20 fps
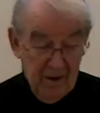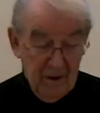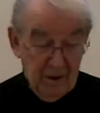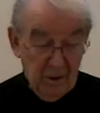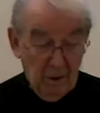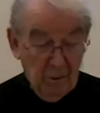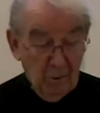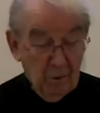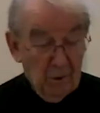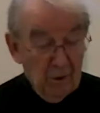
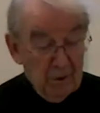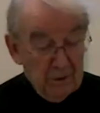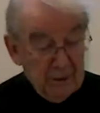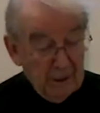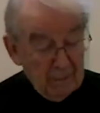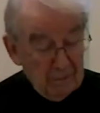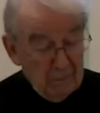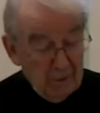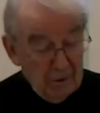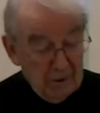
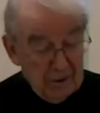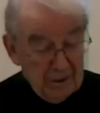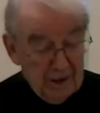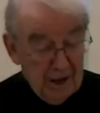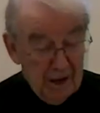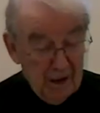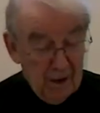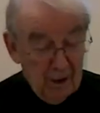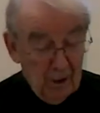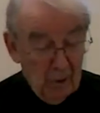That word
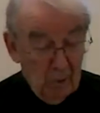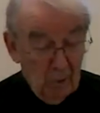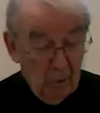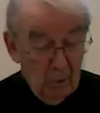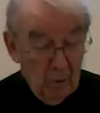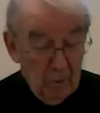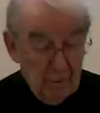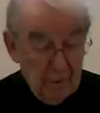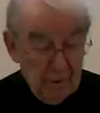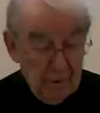again,
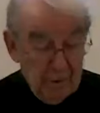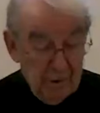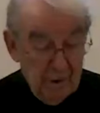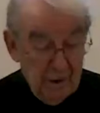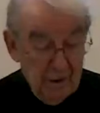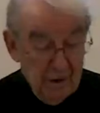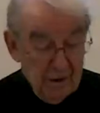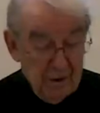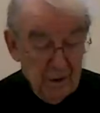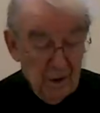
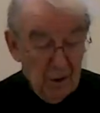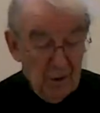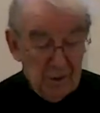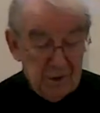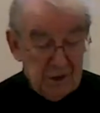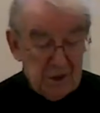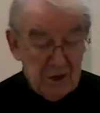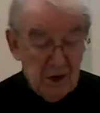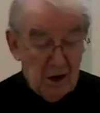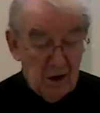woman. No
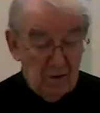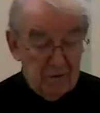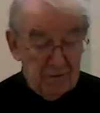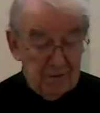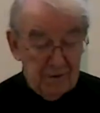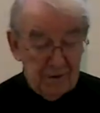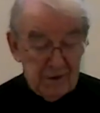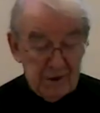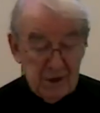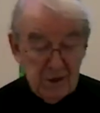
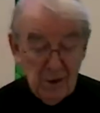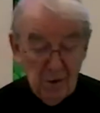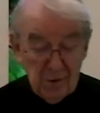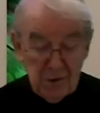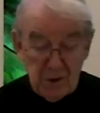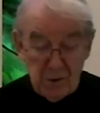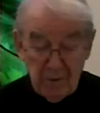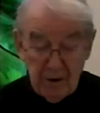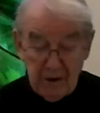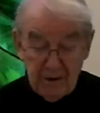softness, no
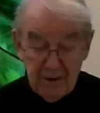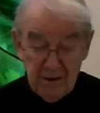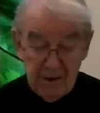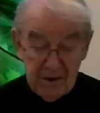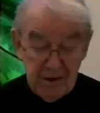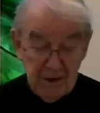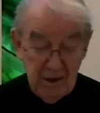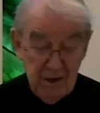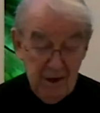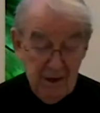
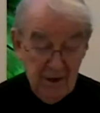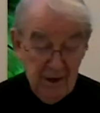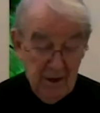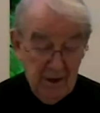sweetness.